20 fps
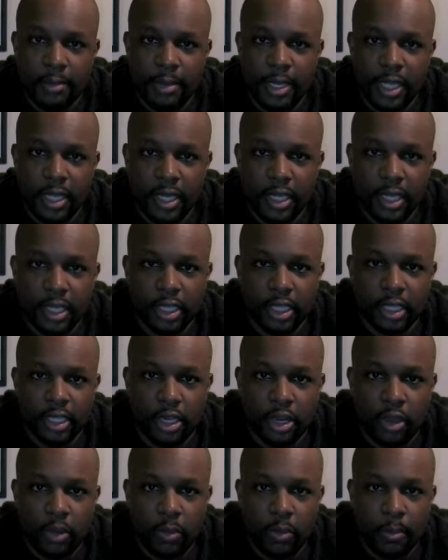Meaning,
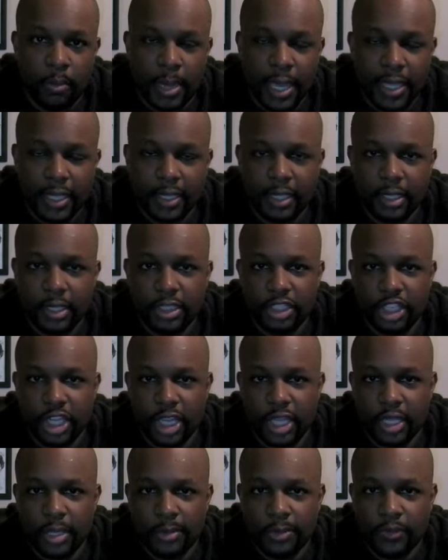you know, Mike
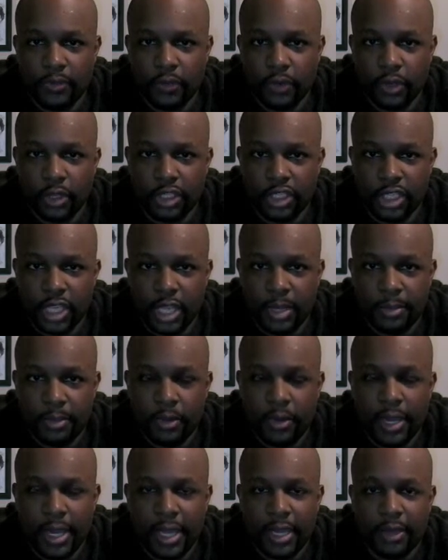Jacobs, for
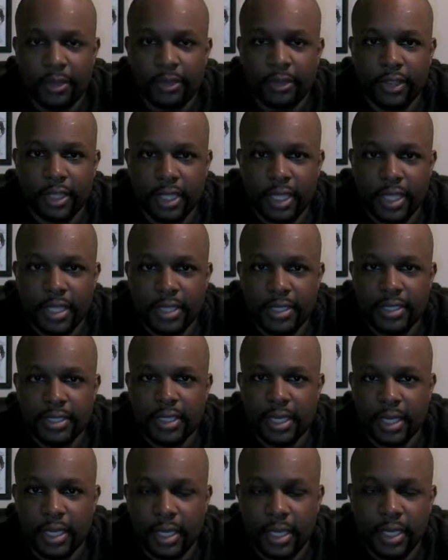example, I don't think he's
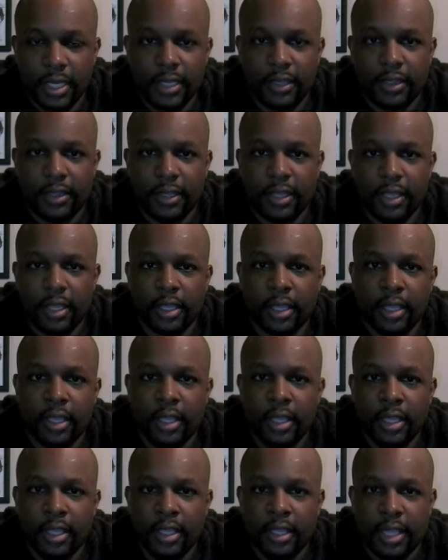done anything
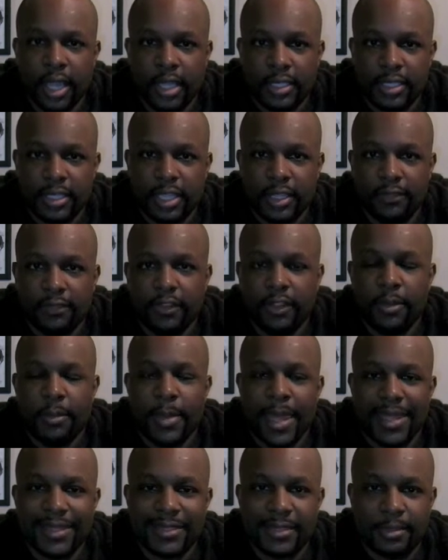that's given the
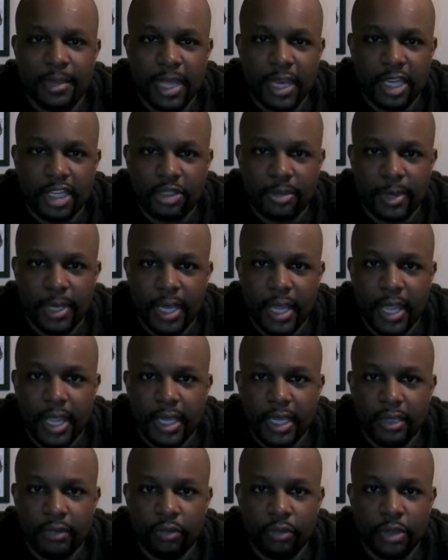Mets management
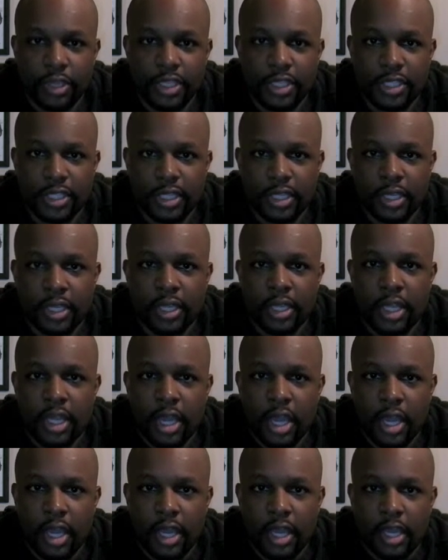any reason
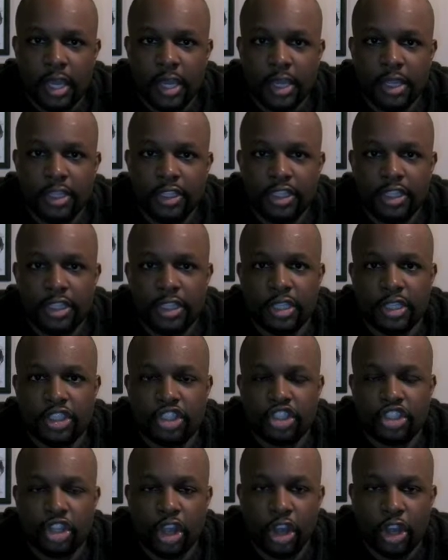to
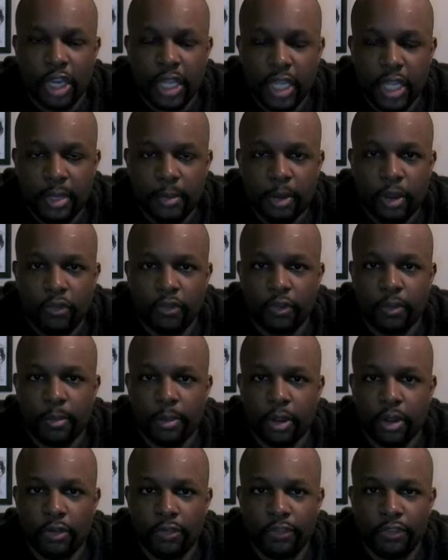start him over
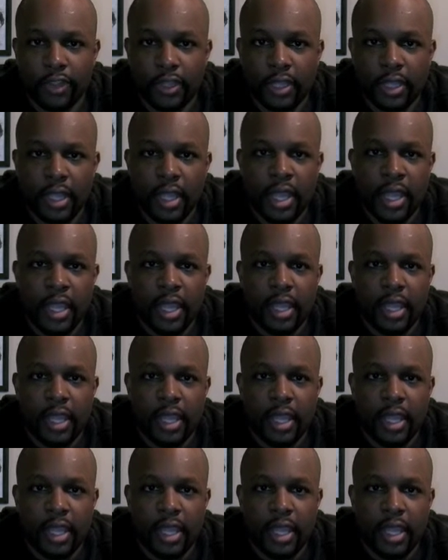Murphy.